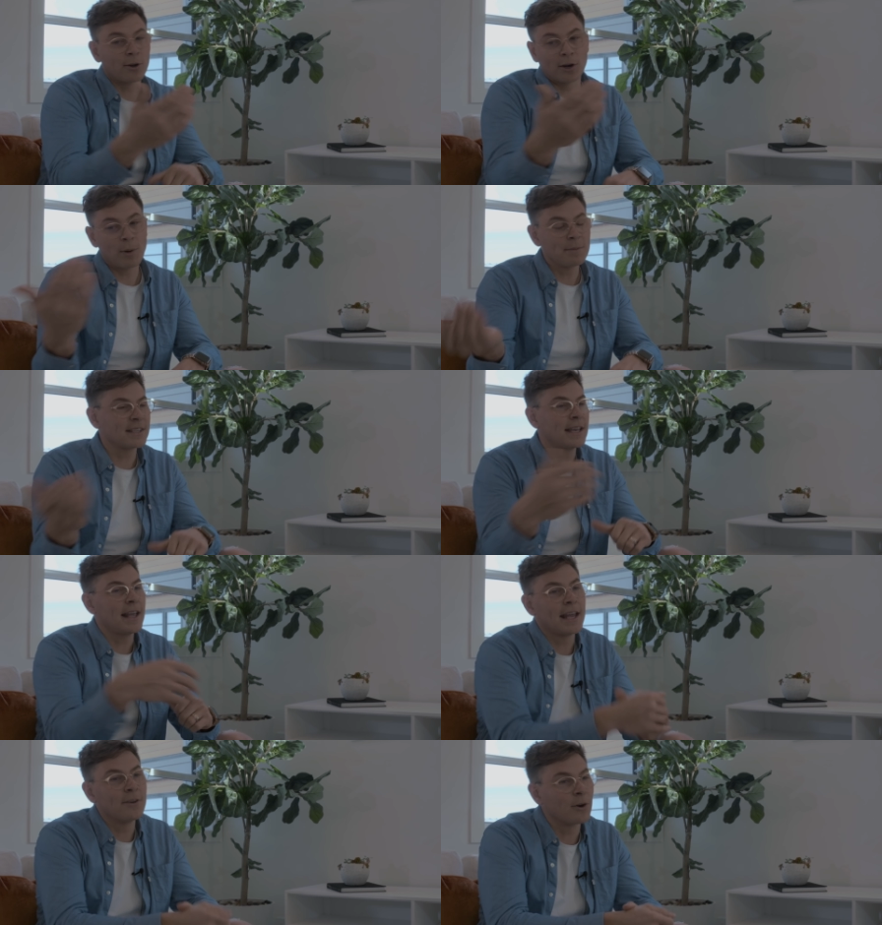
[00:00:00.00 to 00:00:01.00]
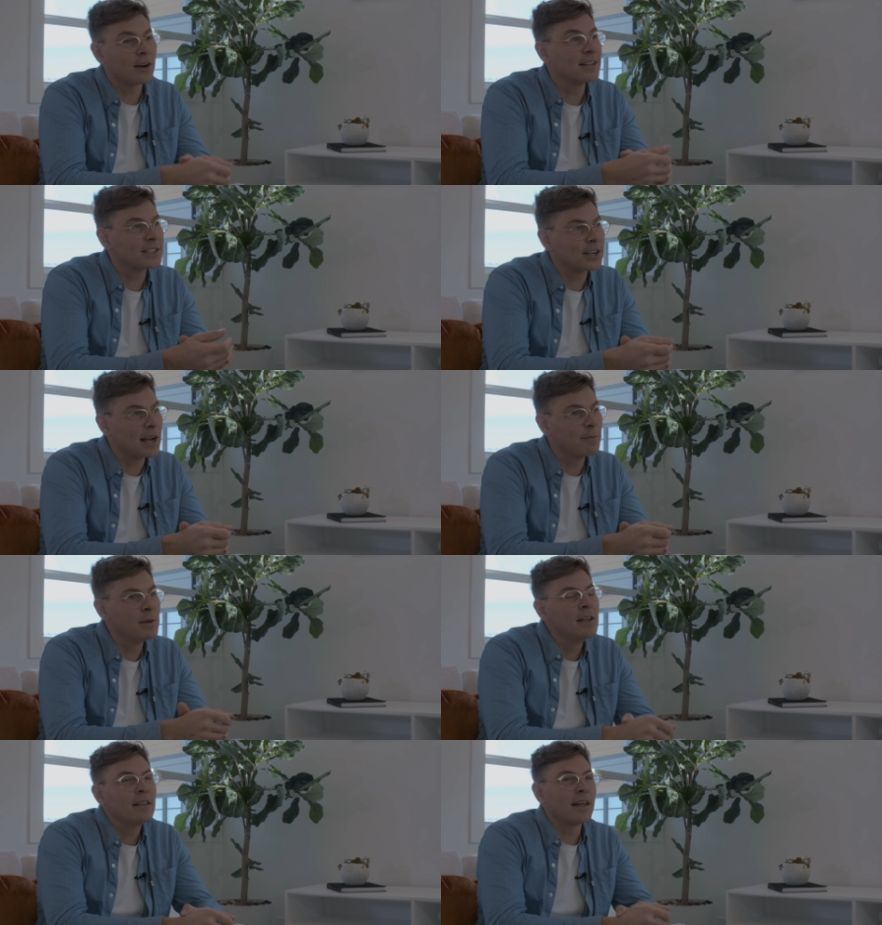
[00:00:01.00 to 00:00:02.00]
out our website and or our Instagram
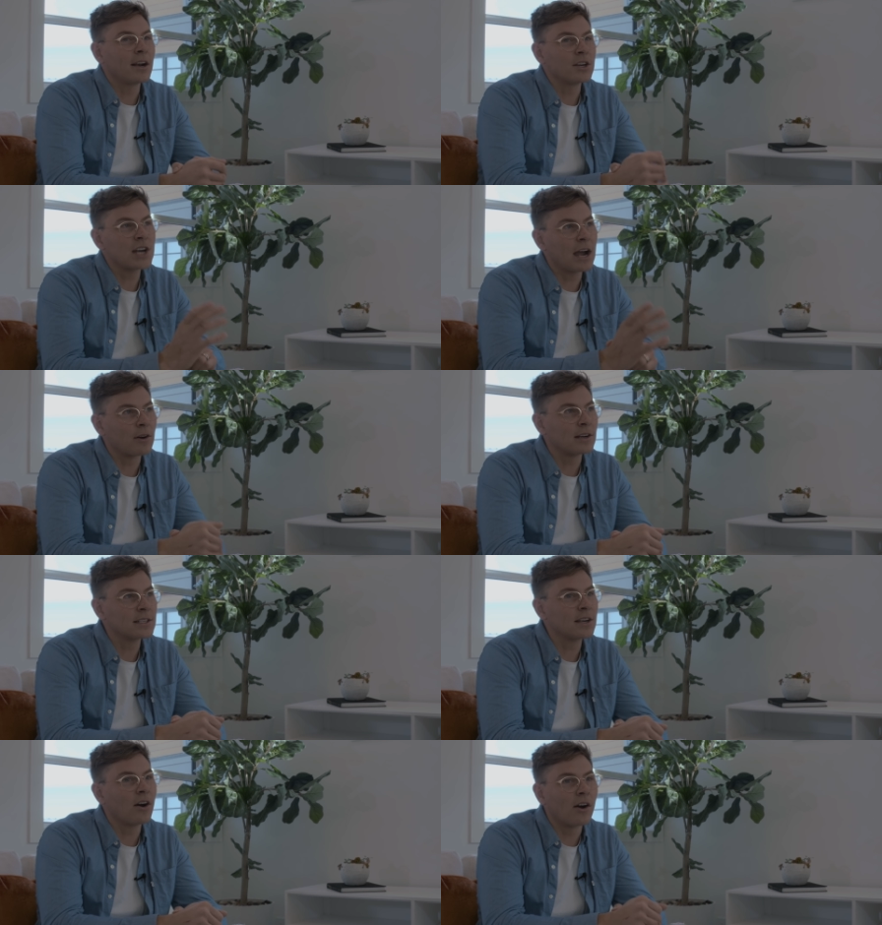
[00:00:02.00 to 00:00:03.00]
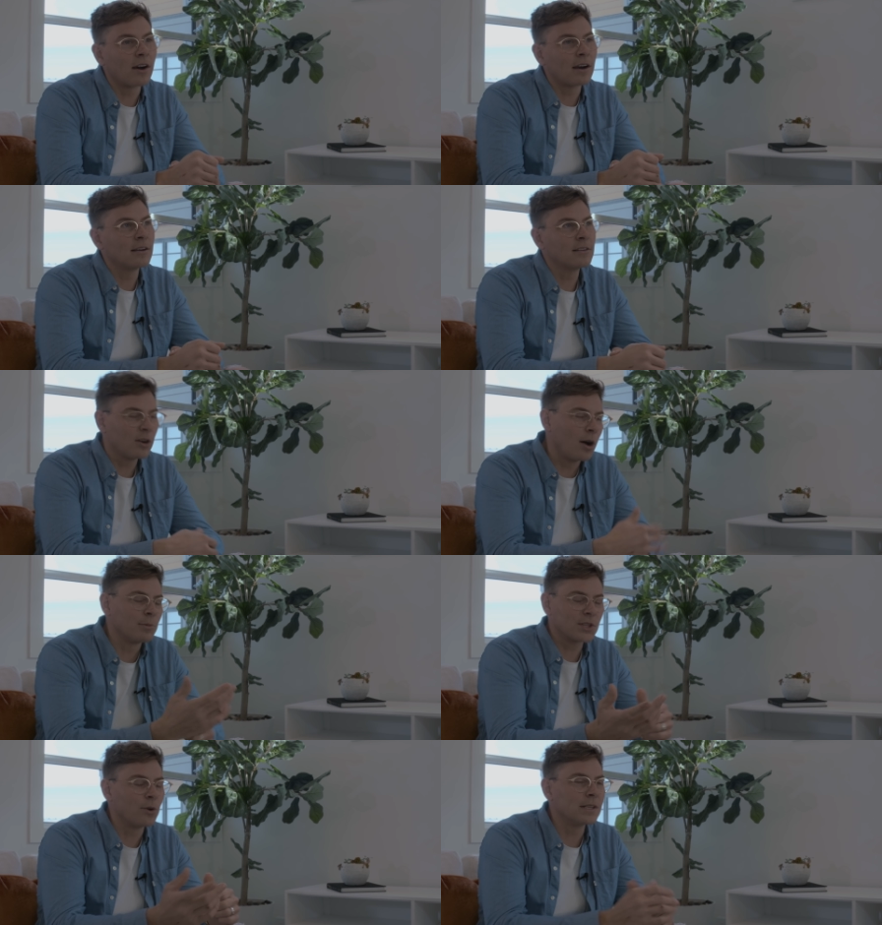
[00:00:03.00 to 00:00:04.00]
that our showers are
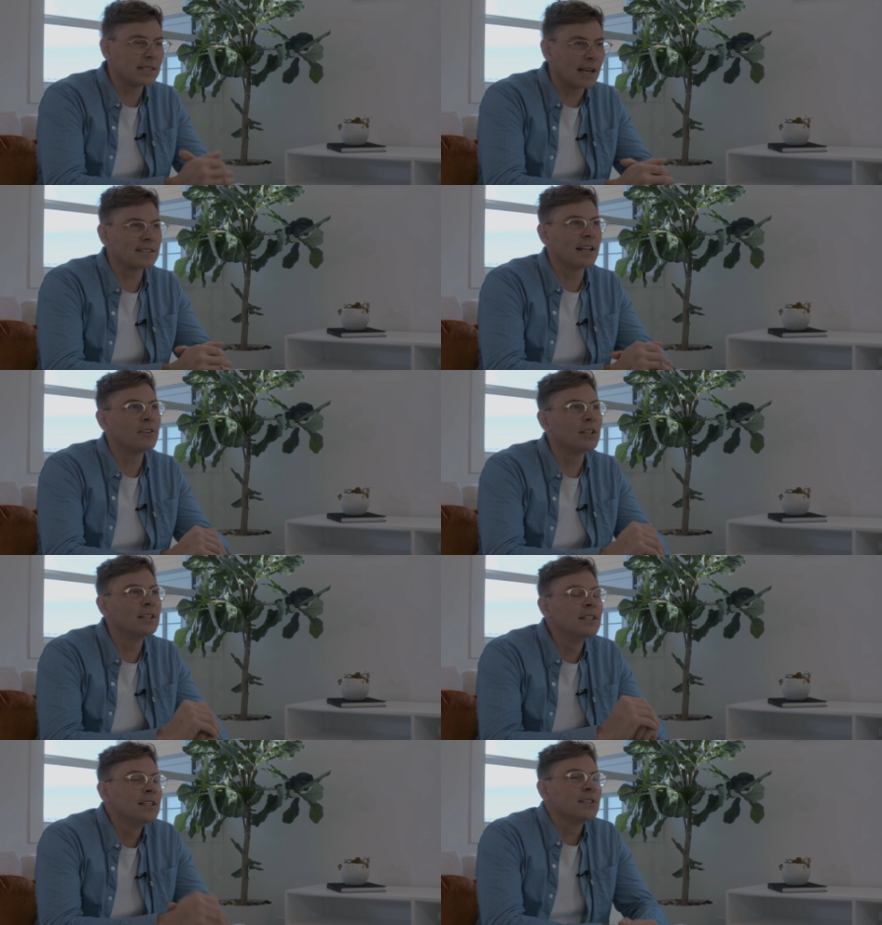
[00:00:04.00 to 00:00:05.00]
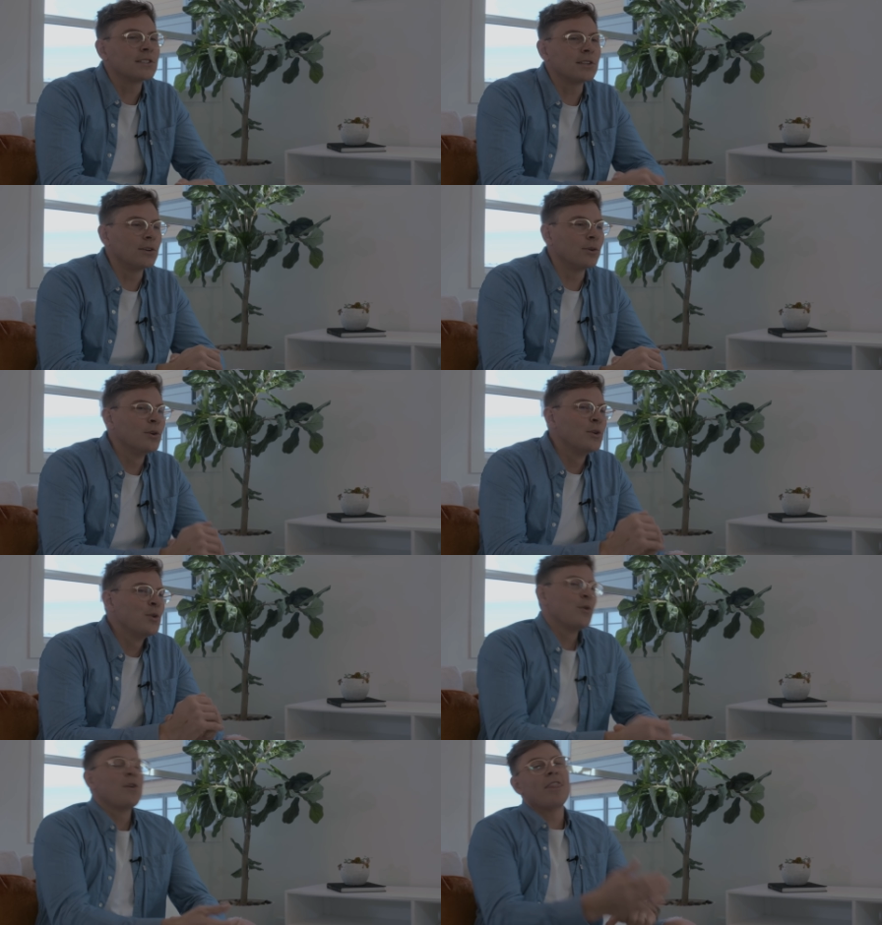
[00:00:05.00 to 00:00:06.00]
almost always next level. So
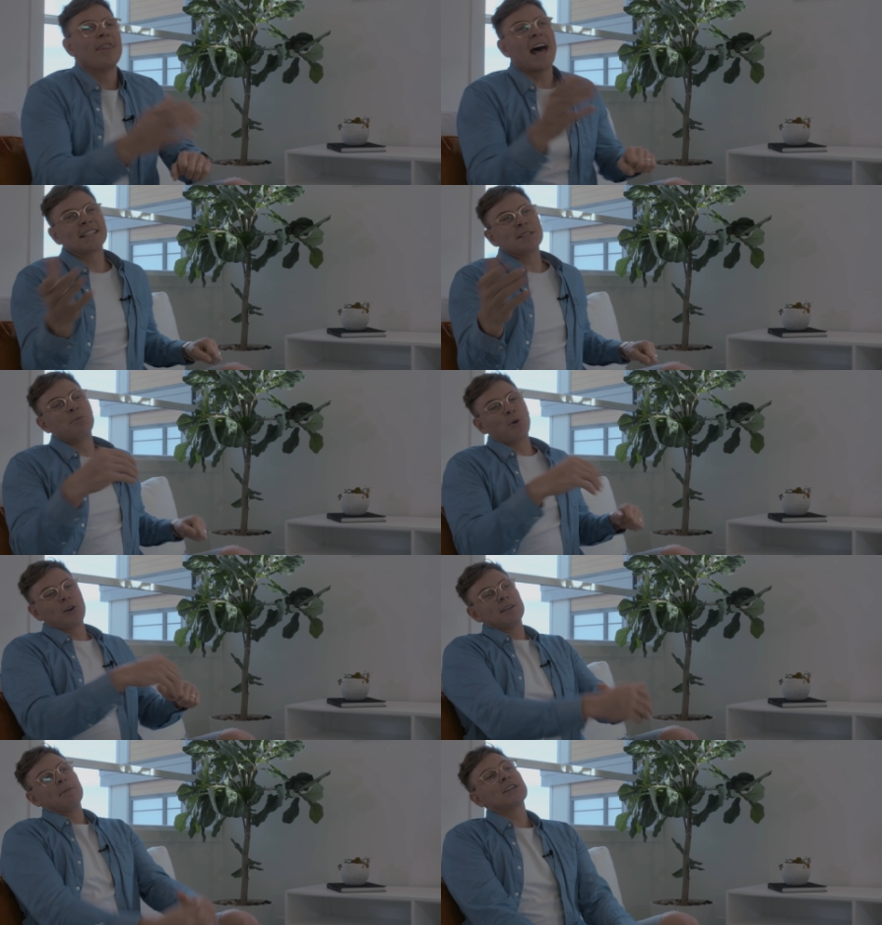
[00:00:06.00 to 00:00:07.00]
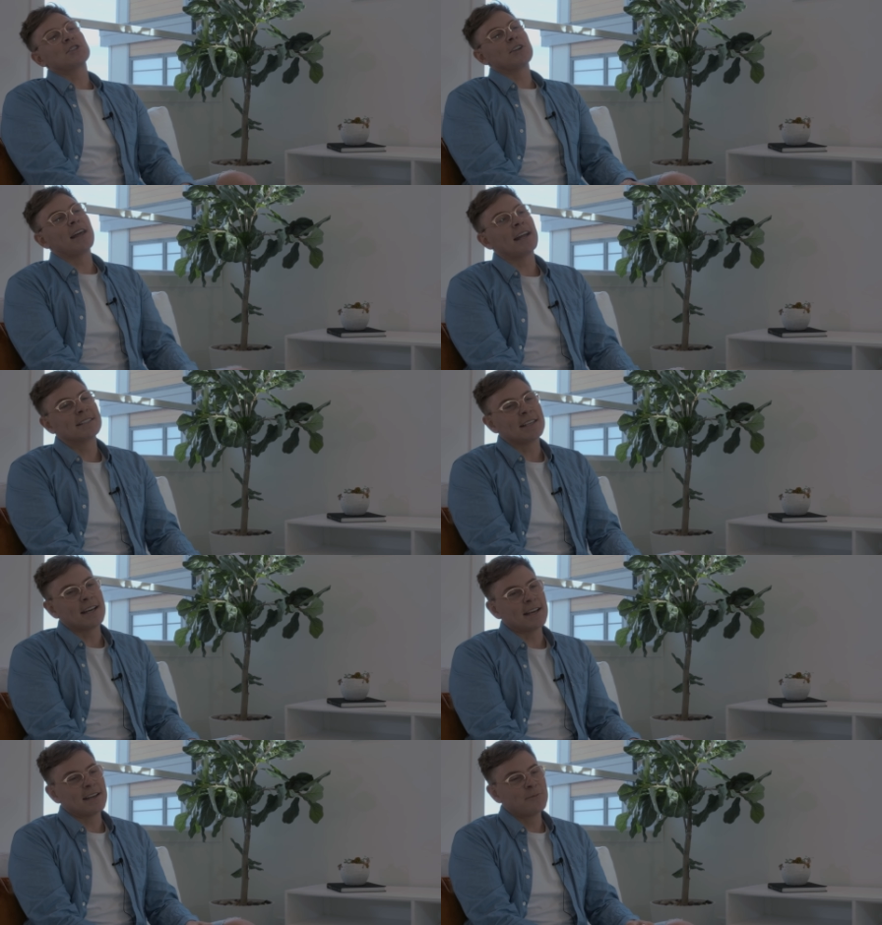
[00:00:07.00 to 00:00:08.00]
that's important to make sure that,
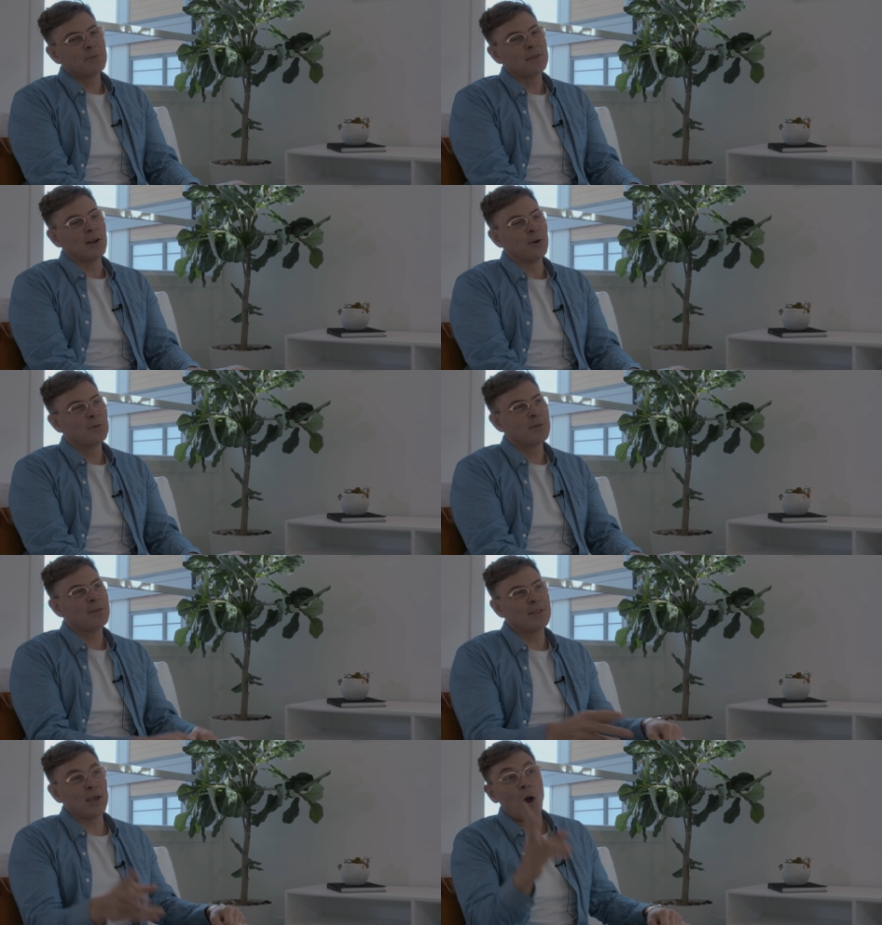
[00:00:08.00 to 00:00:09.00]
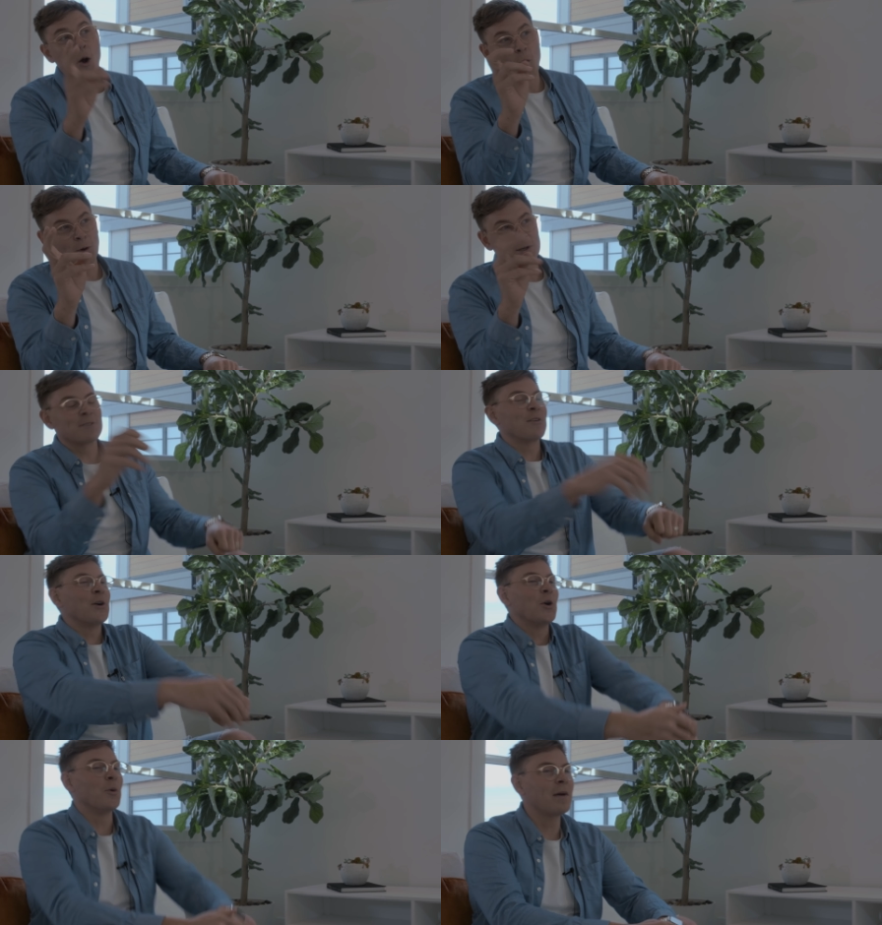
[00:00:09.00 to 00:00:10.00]
uh, you know, the owners of the
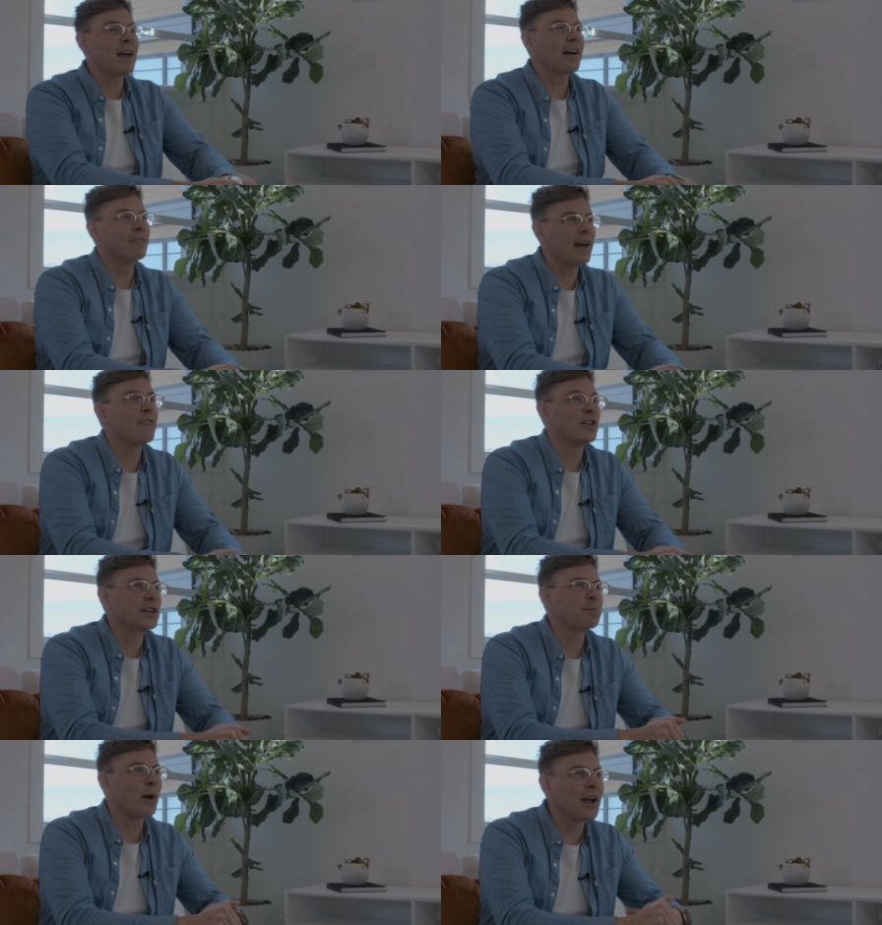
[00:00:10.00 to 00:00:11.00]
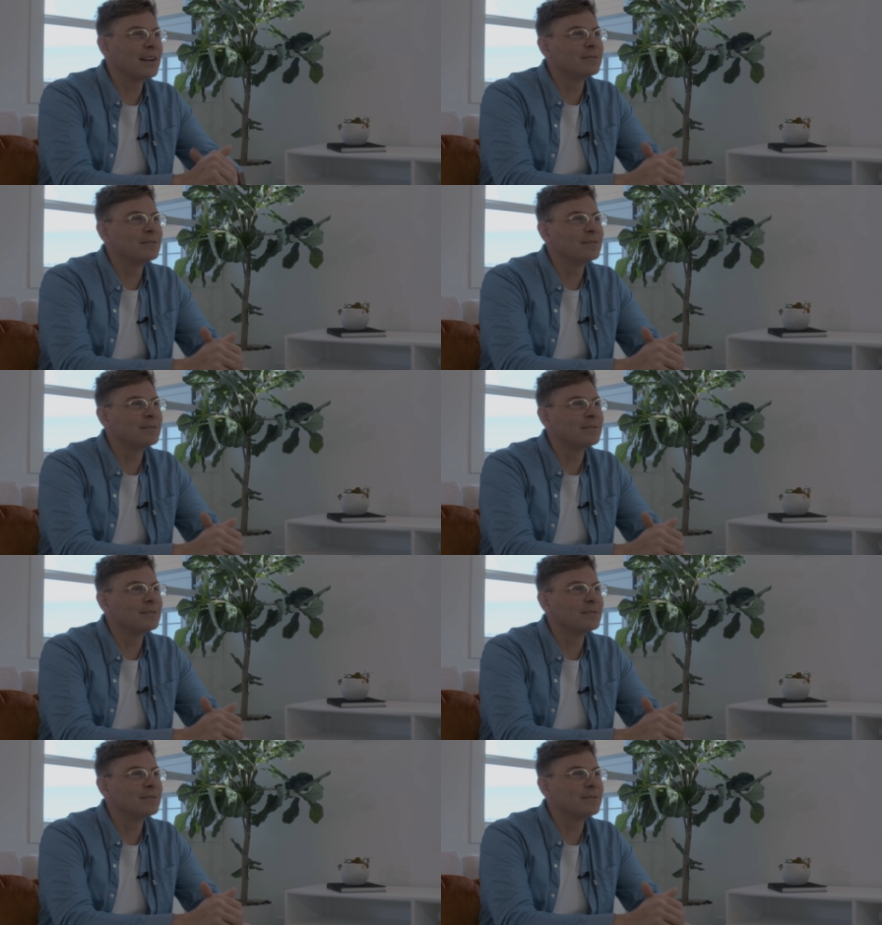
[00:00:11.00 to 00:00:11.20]
home have, have their spot.